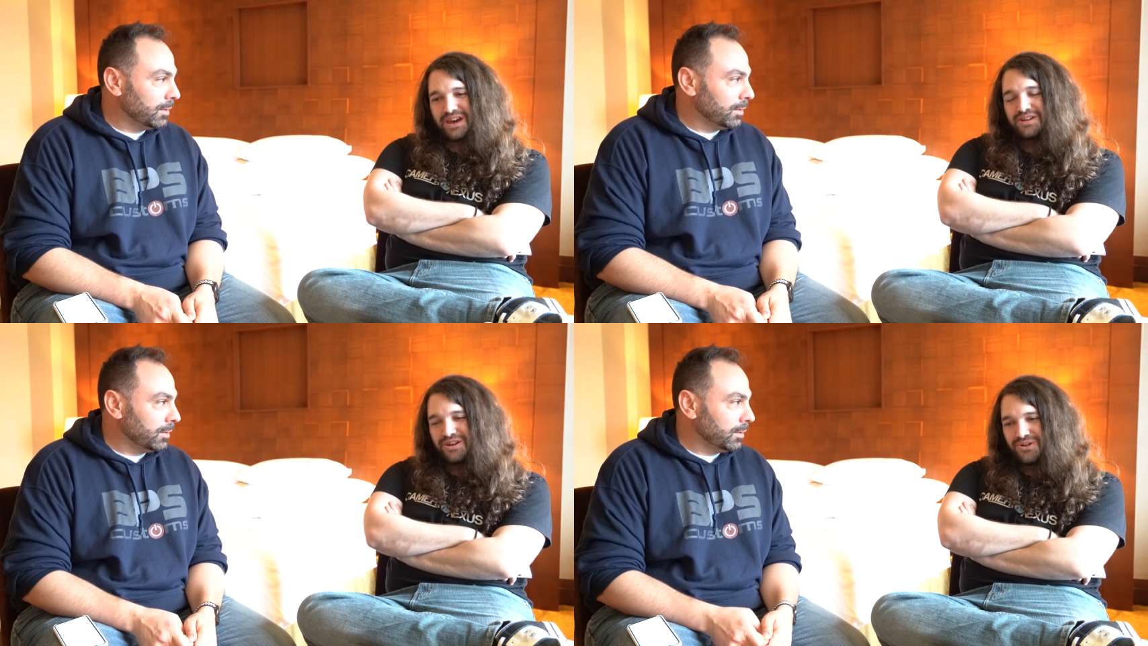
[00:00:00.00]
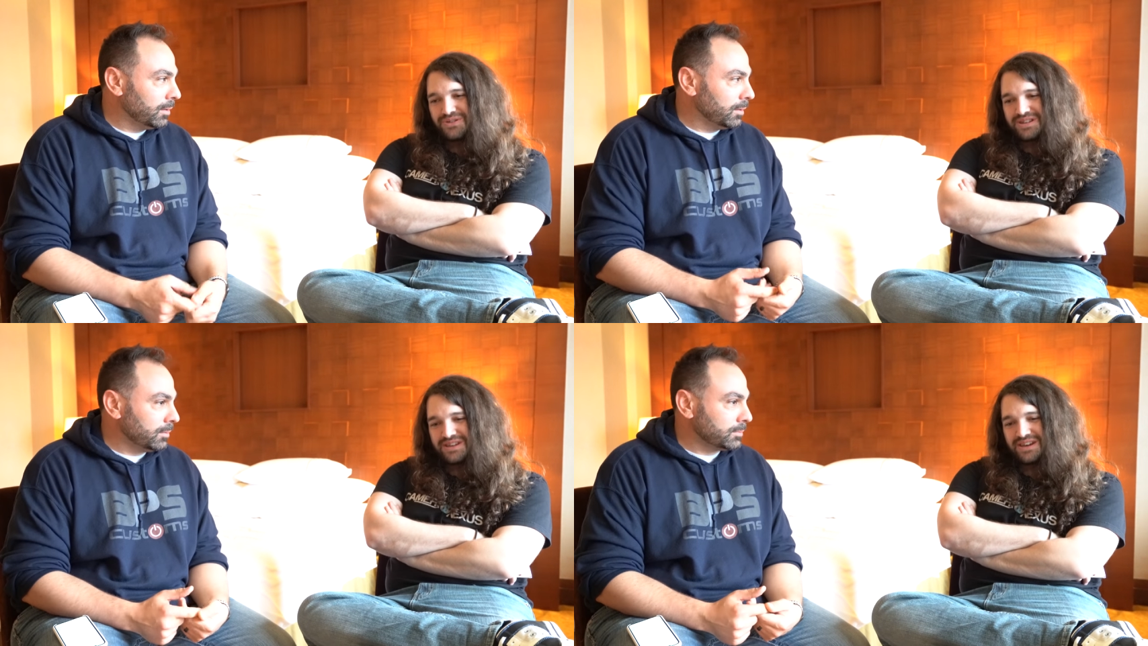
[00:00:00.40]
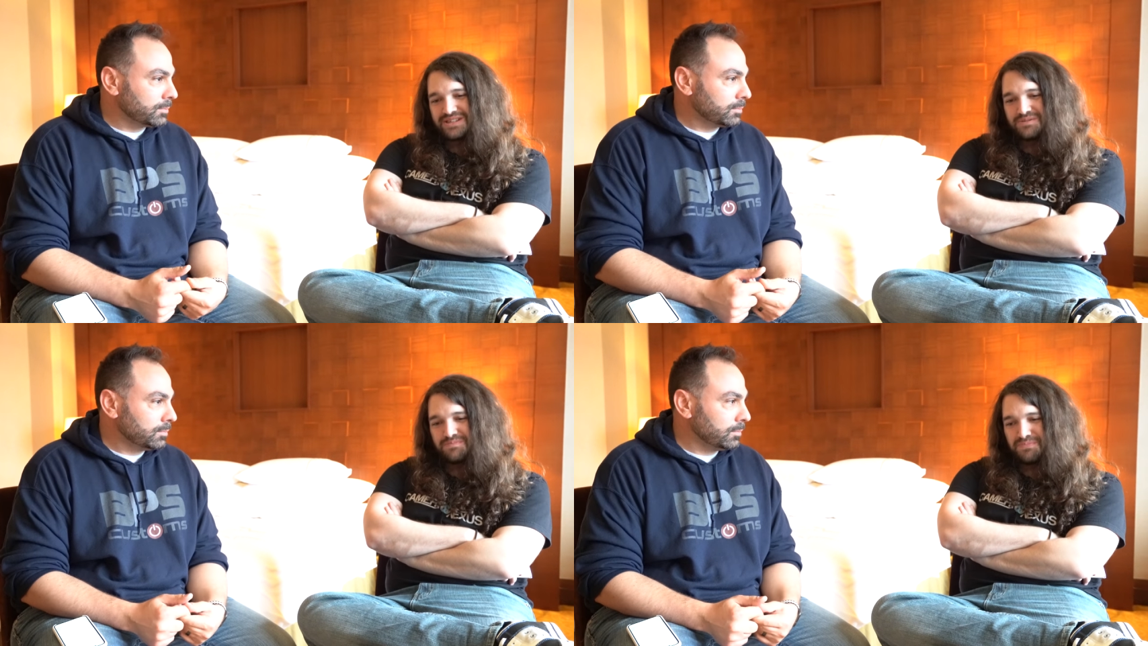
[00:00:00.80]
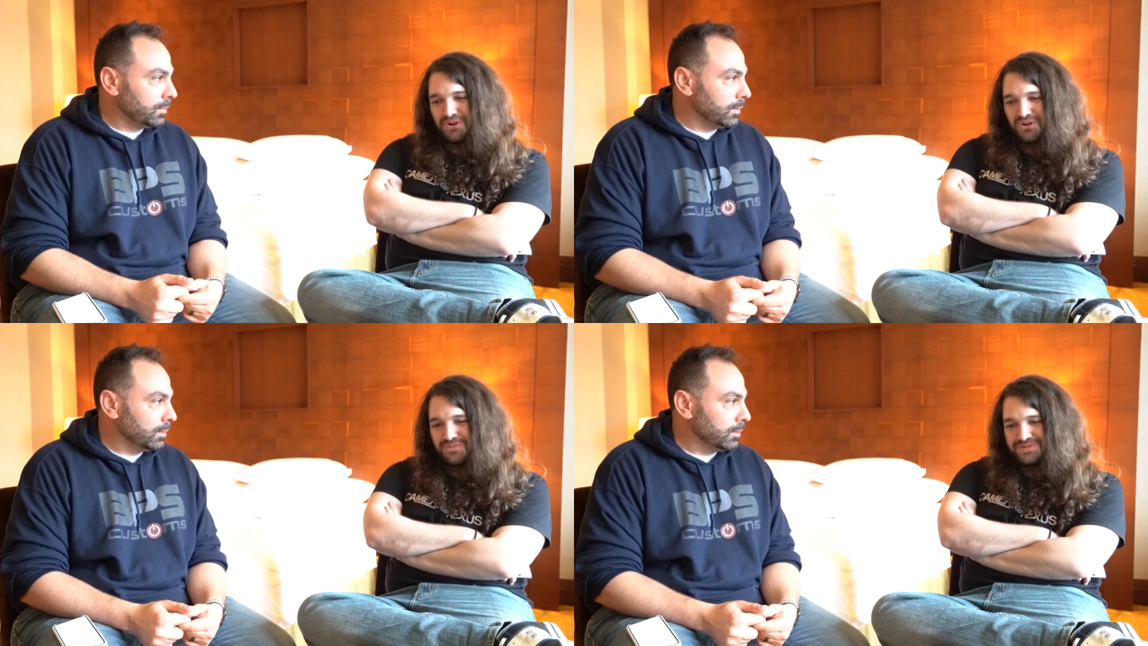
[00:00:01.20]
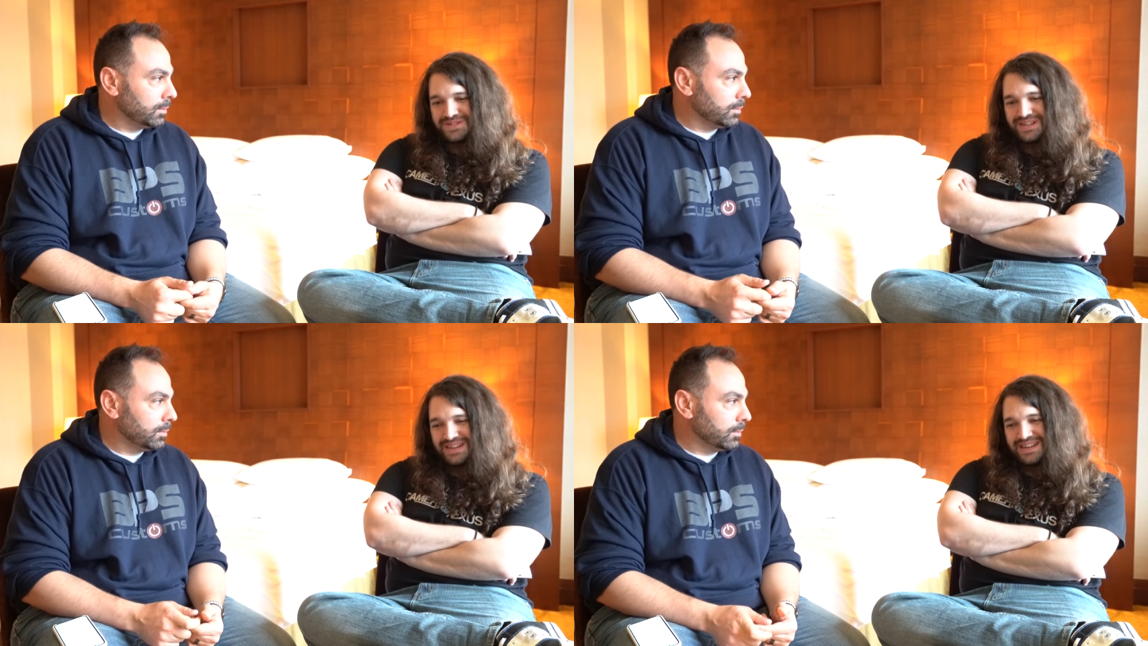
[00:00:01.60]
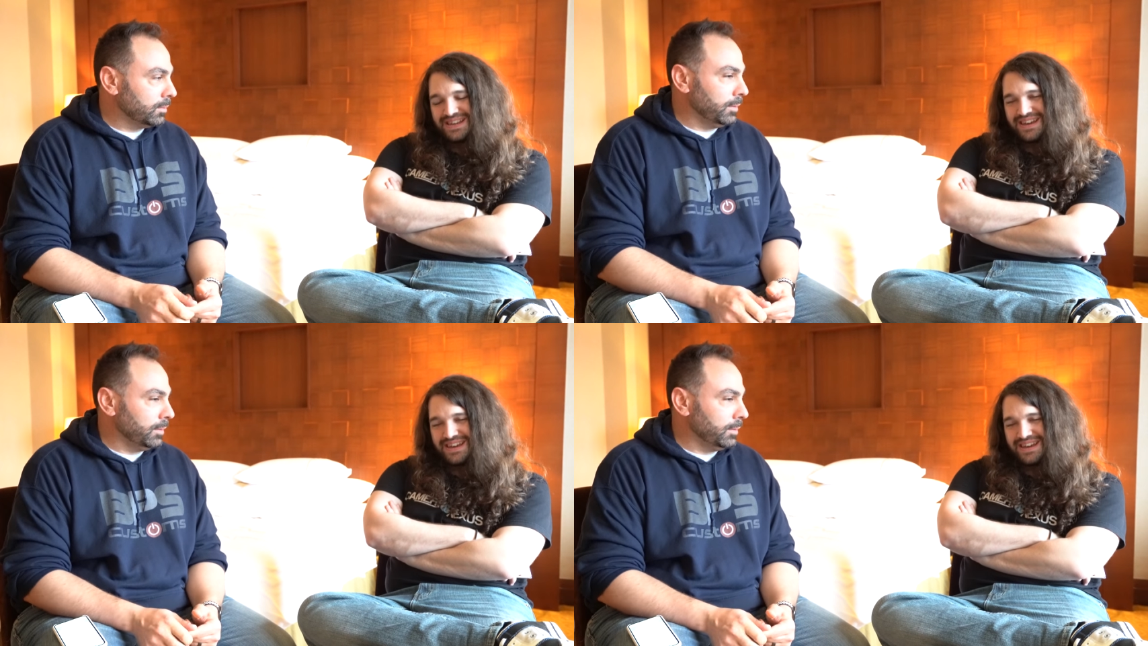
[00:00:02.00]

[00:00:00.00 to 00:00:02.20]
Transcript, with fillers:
Speaker 1: I know they test bulbs.